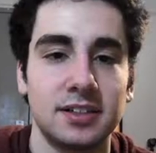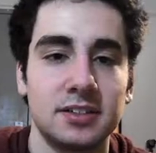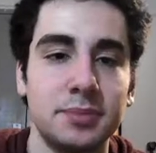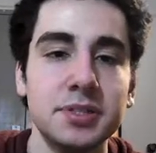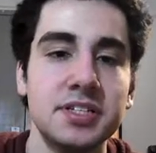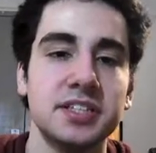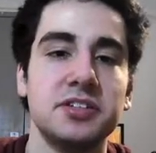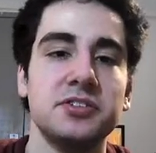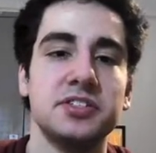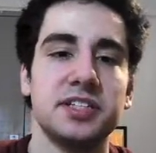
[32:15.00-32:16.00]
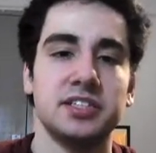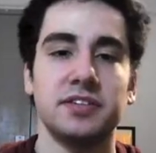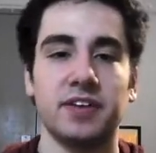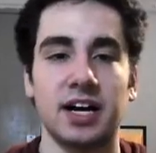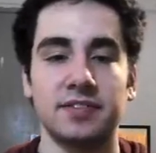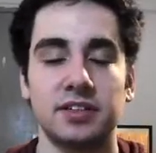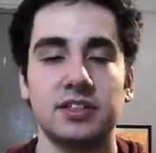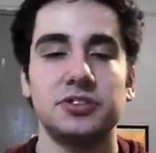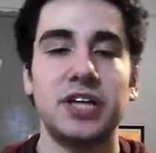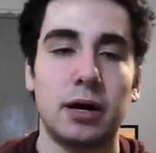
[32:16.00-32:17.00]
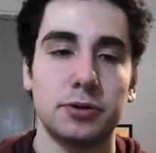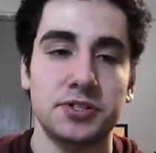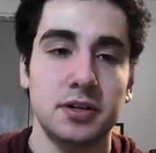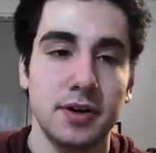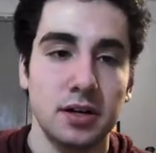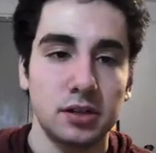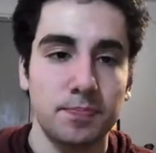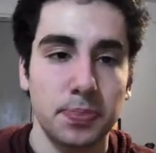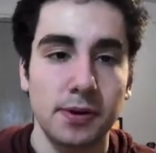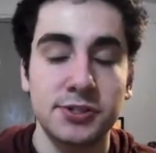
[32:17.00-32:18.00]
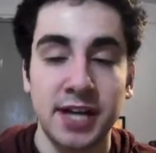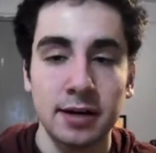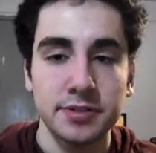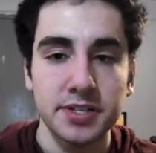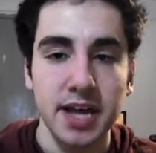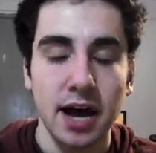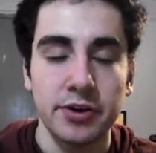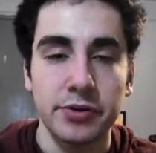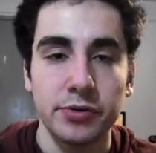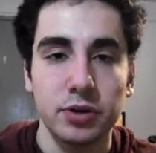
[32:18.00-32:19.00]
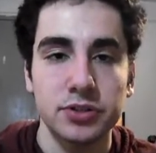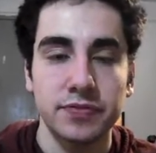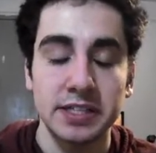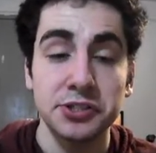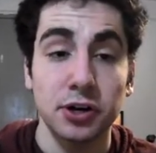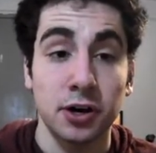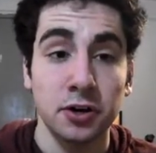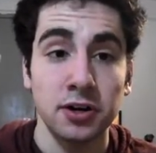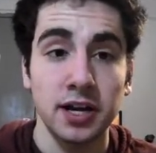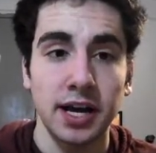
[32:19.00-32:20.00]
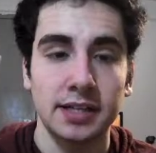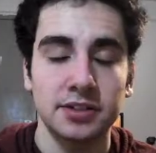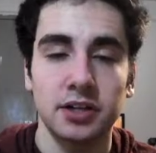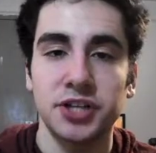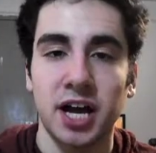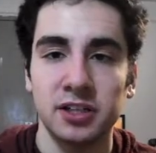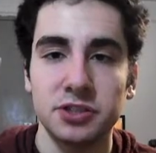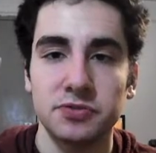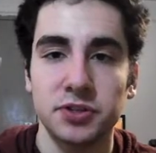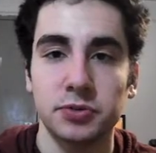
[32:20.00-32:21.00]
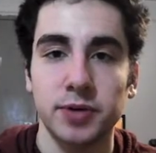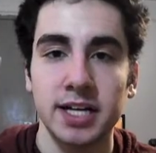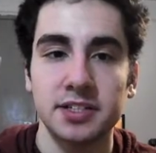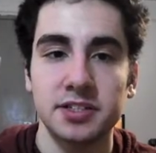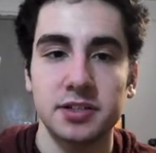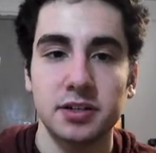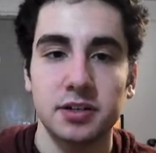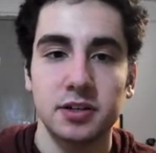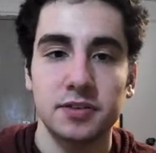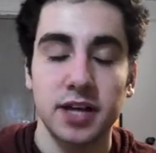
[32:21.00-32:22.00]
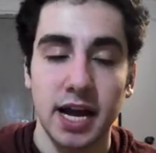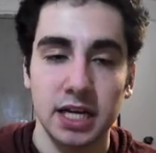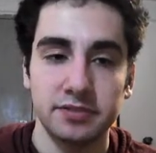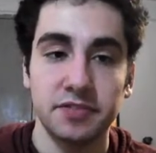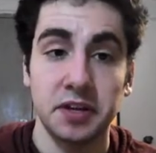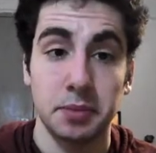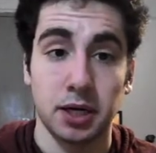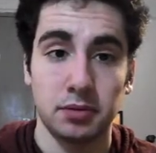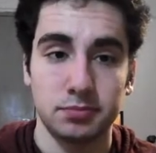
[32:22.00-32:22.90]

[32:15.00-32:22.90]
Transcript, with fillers: Number 665, joust. A joust is how you defend your honor and challenge for the rights, the hand of a female.